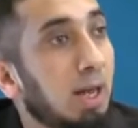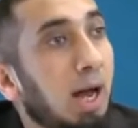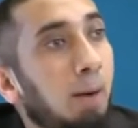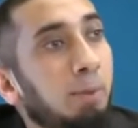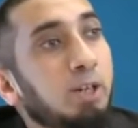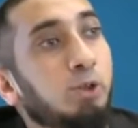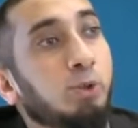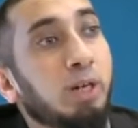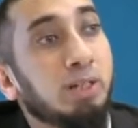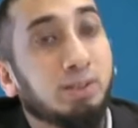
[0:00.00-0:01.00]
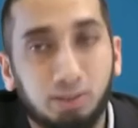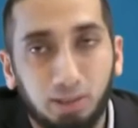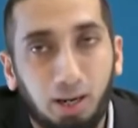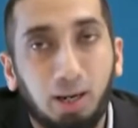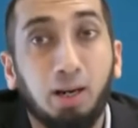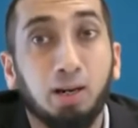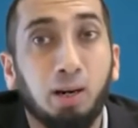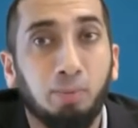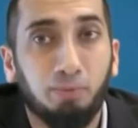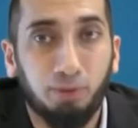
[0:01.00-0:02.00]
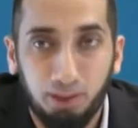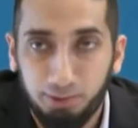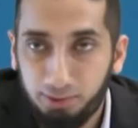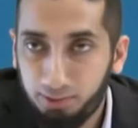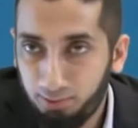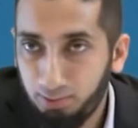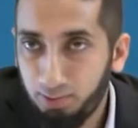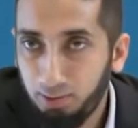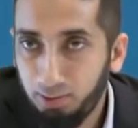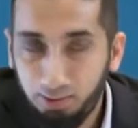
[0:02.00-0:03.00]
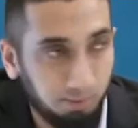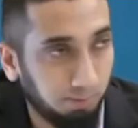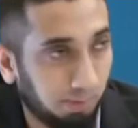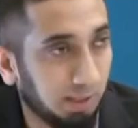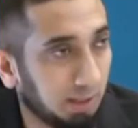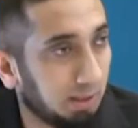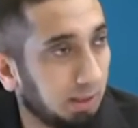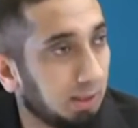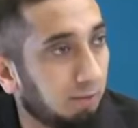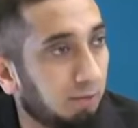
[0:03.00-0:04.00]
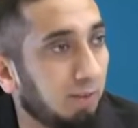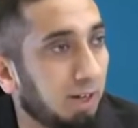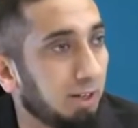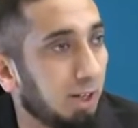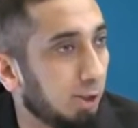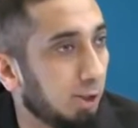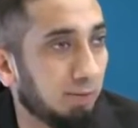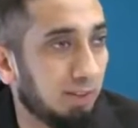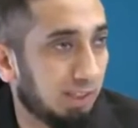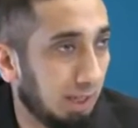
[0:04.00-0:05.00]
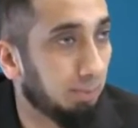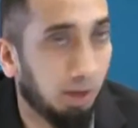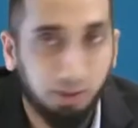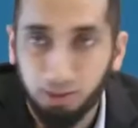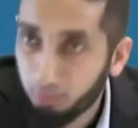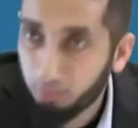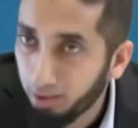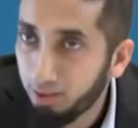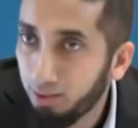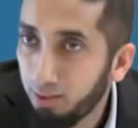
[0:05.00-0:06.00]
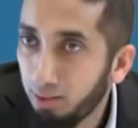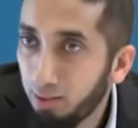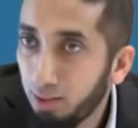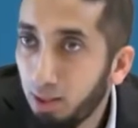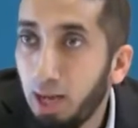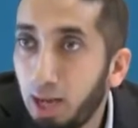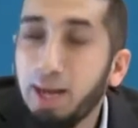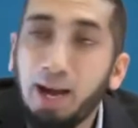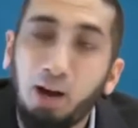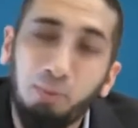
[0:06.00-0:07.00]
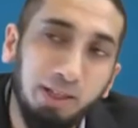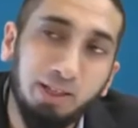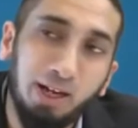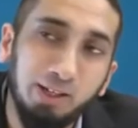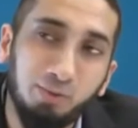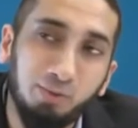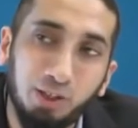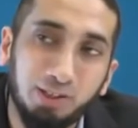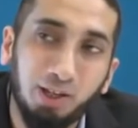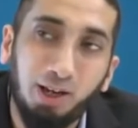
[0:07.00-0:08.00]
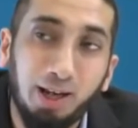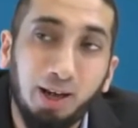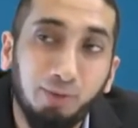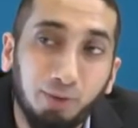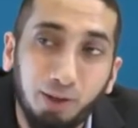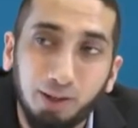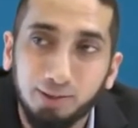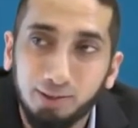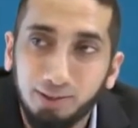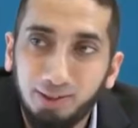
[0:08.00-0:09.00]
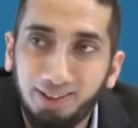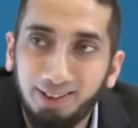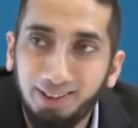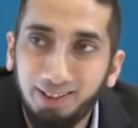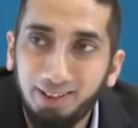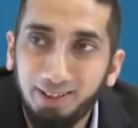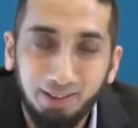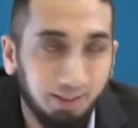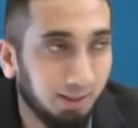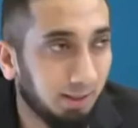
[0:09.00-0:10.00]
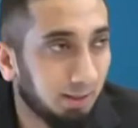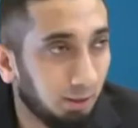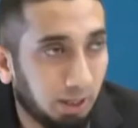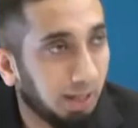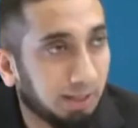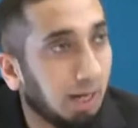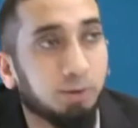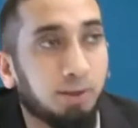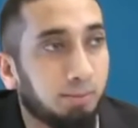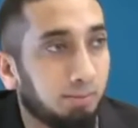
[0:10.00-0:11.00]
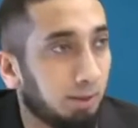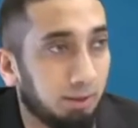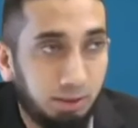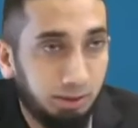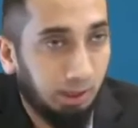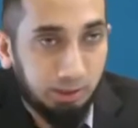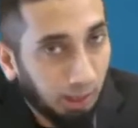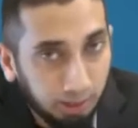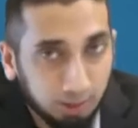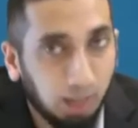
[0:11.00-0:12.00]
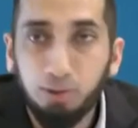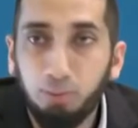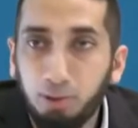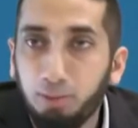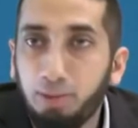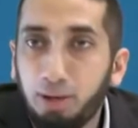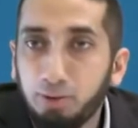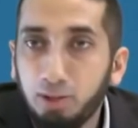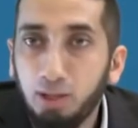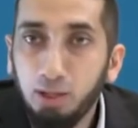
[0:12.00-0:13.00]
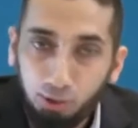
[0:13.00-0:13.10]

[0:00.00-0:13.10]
How many drinks are haram for us? Basically different variations of the same product, right? And how many kinds of drinks are halal for us? You can't count them. That's an uncountable amount.